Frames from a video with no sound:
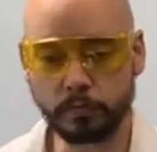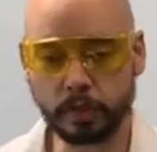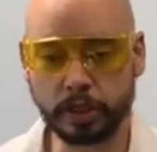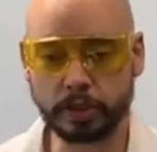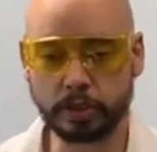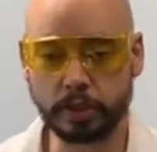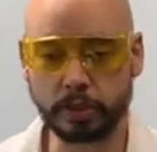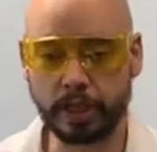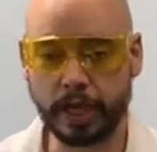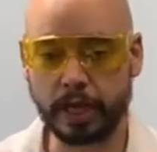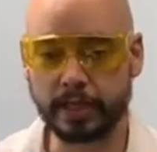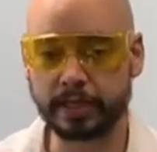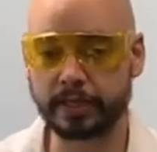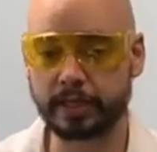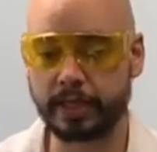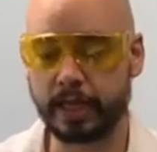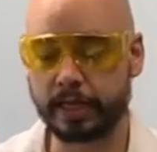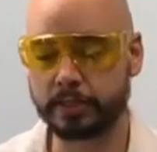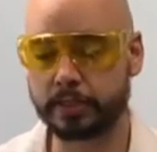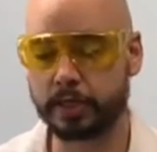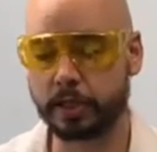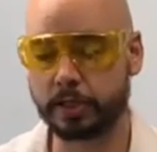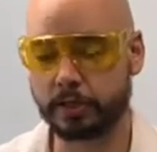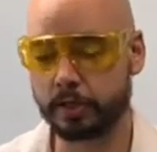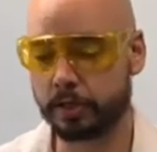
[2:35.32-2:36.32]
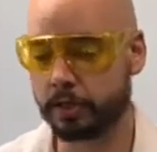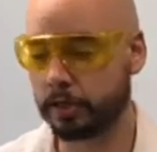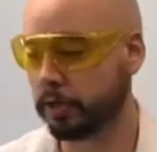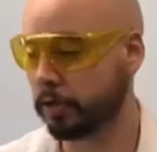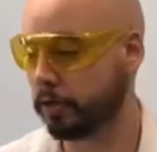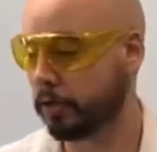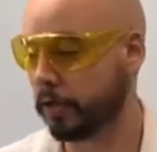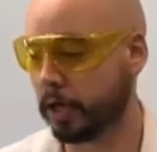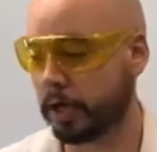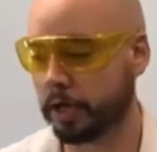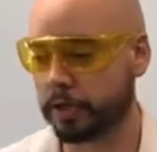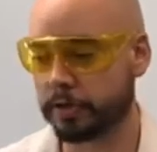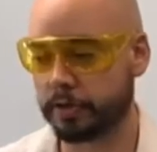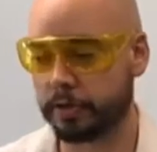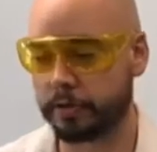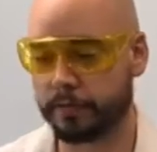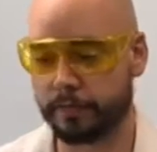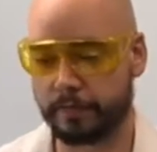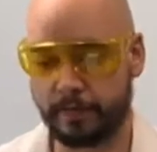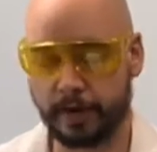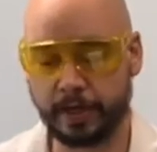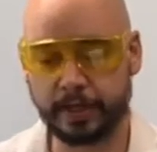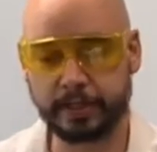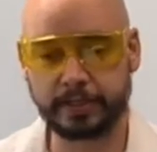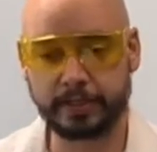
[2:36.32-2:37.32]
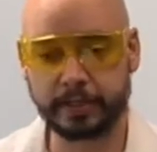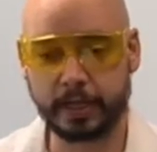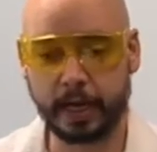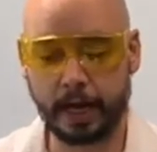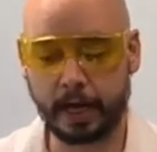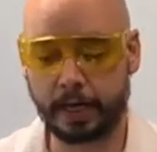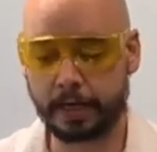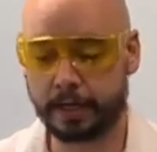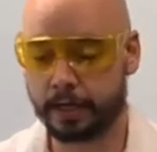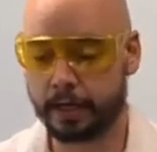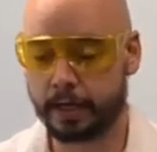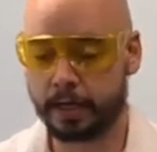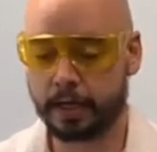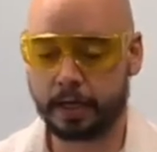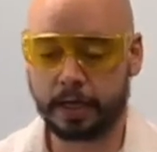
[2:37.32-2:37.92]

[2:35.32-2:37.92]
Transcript: So that's on the face side.